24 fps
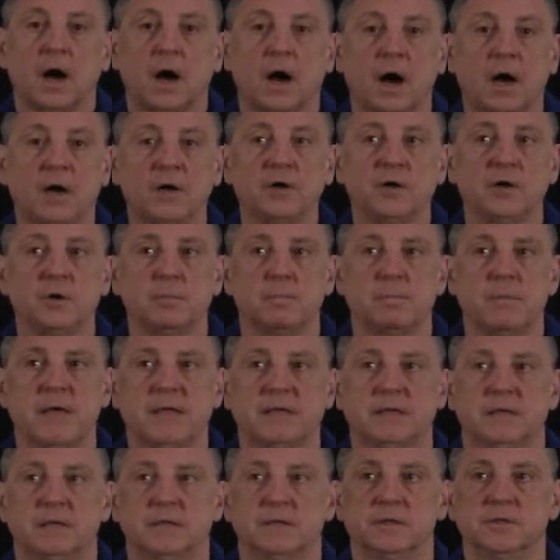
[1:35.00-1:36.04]
Under
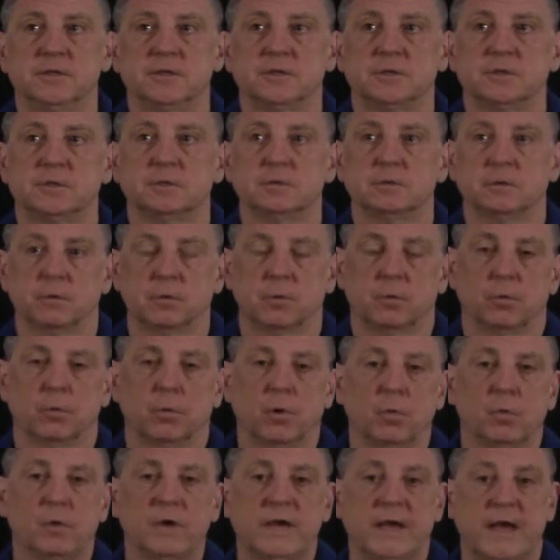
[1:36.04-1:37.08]
methods,
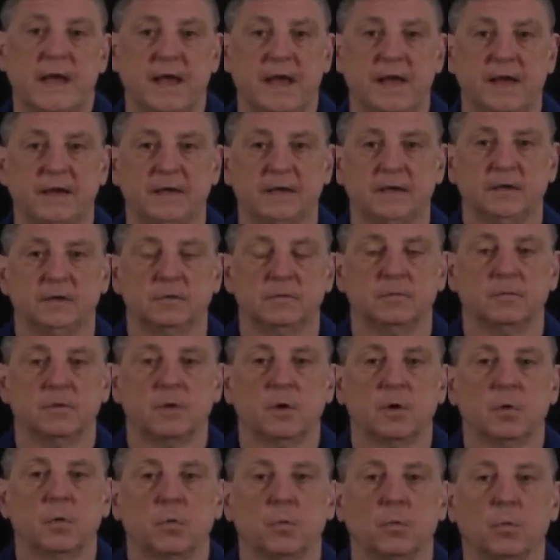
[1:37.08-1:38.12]
what we had
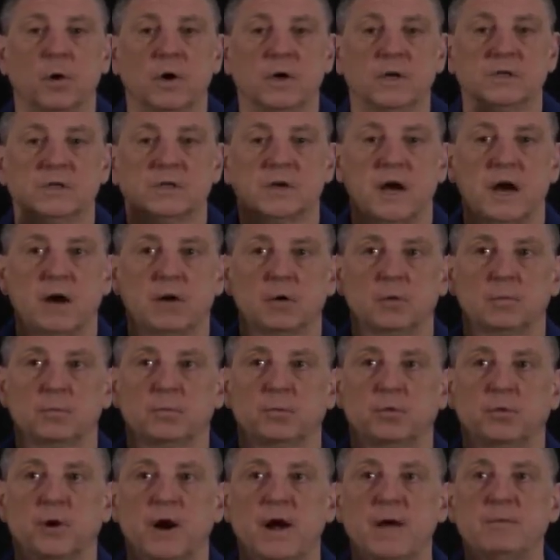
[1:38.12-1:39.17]
was our
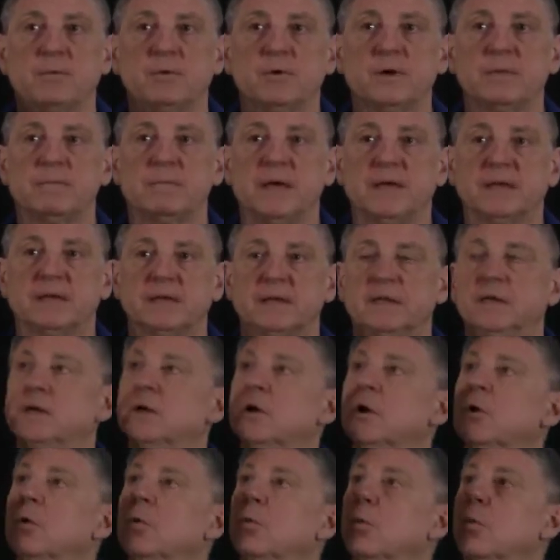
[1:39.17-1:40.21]
primary method
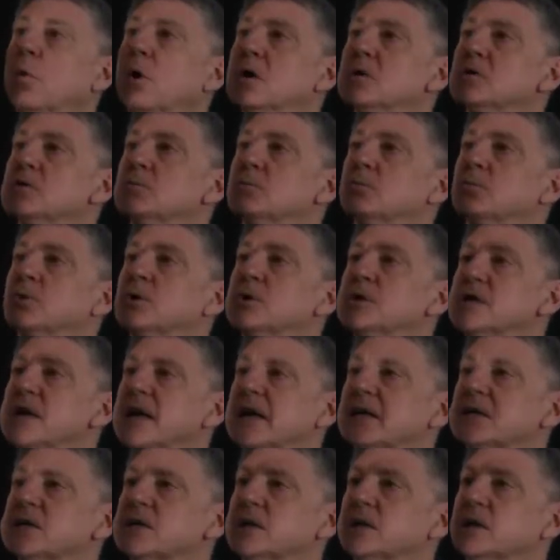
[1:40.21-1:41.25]
was
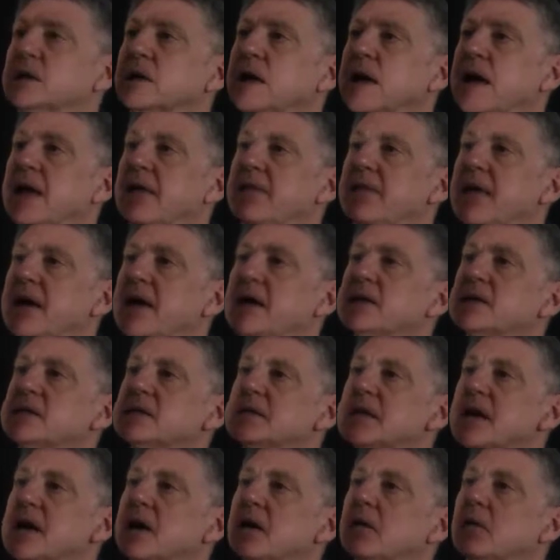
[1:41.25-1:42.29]
projection. And that
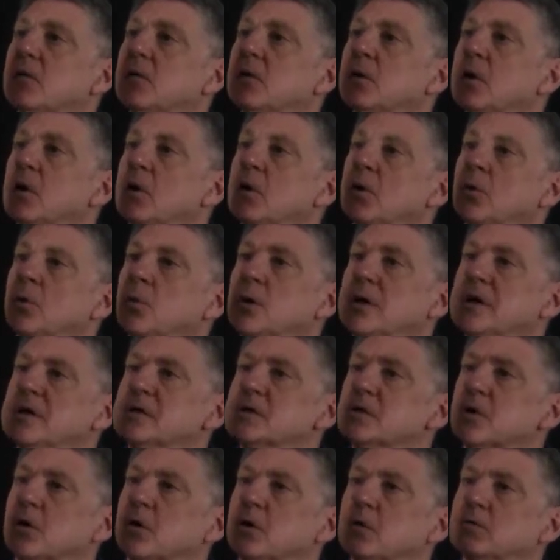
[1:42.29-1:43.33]
is how we
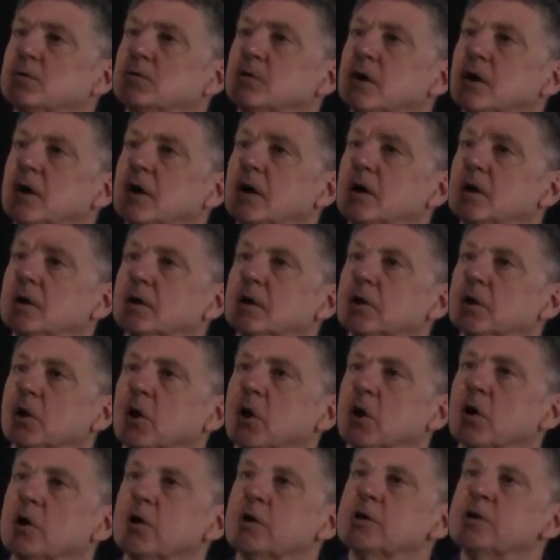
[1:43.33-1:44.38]
solved a
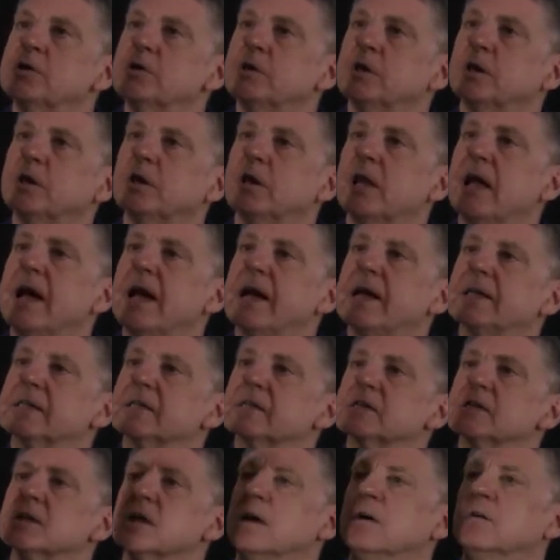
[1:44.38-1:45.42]
large
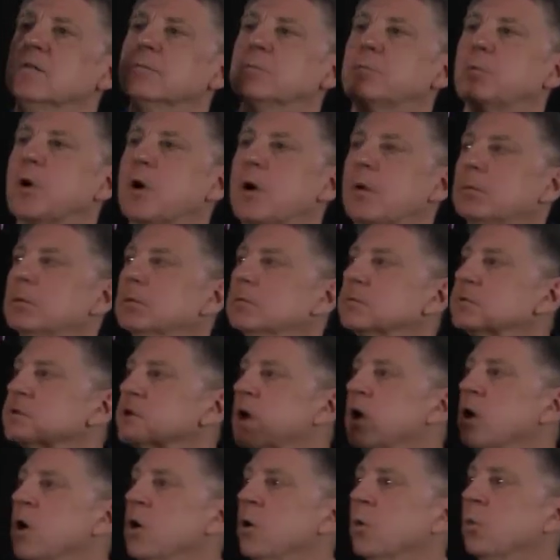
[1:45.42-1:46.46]
class of problems.
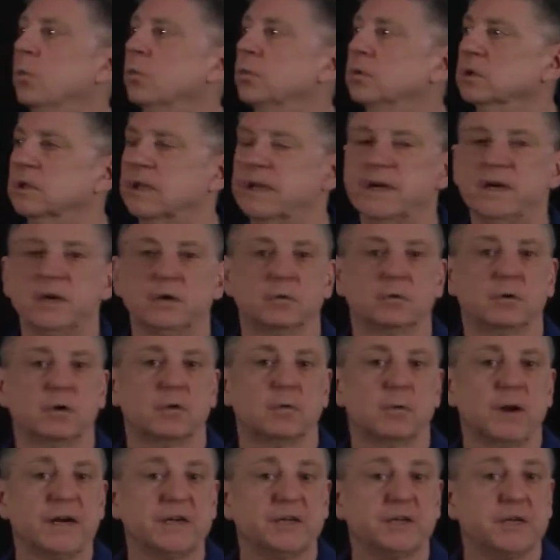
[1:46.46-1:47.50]
Linear
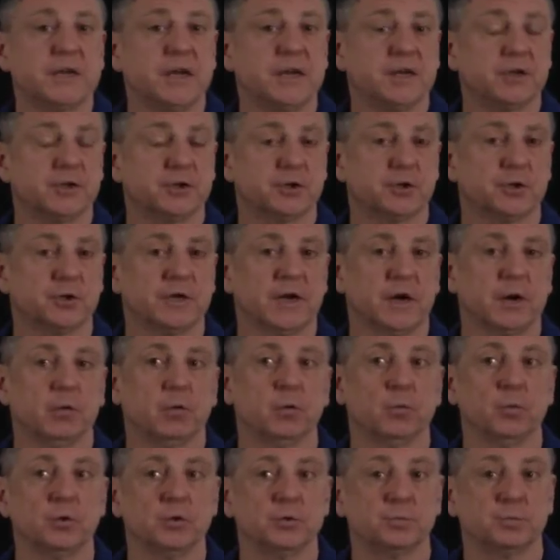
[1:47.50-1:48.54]
regression, it turned
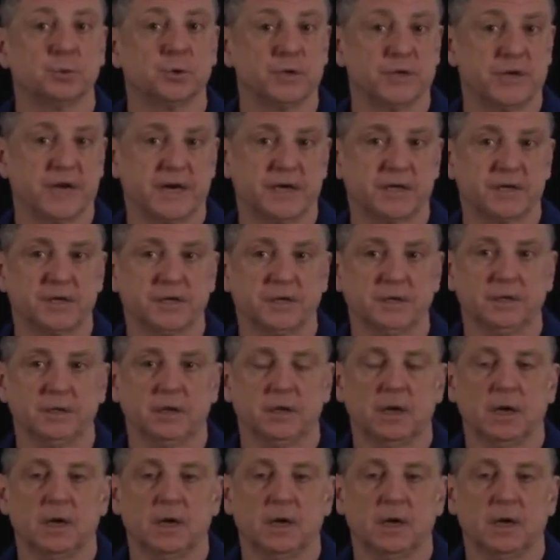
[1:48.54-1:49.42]
out, was projection.